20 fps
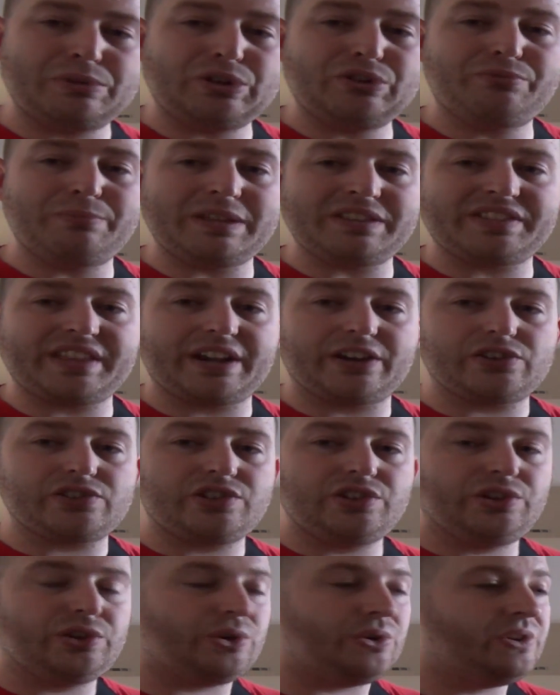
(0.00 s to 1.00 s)
movement there
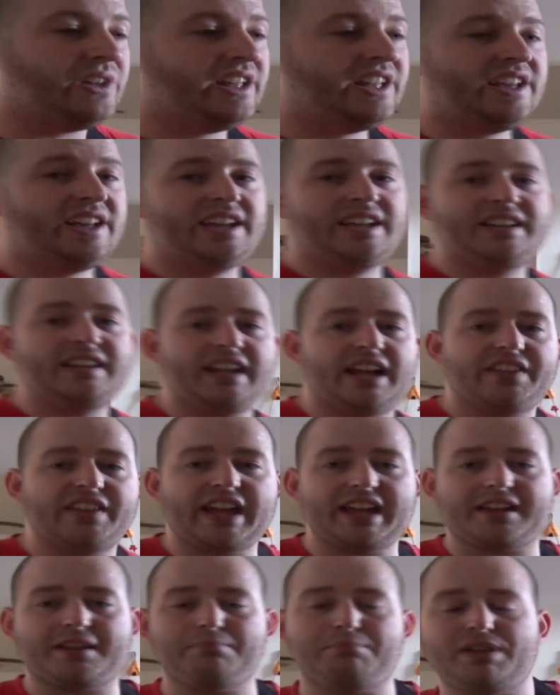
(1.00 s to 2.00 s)
too. Now
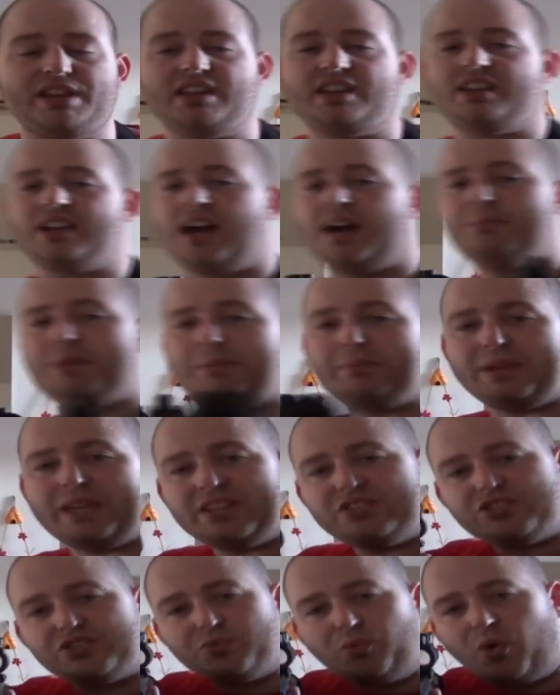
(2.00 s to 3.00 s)
that could be, I'm up
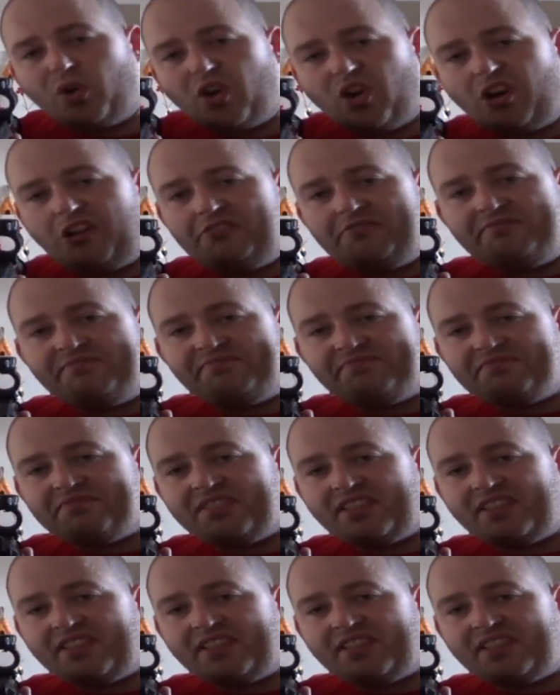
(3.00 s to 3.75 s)
against a wall,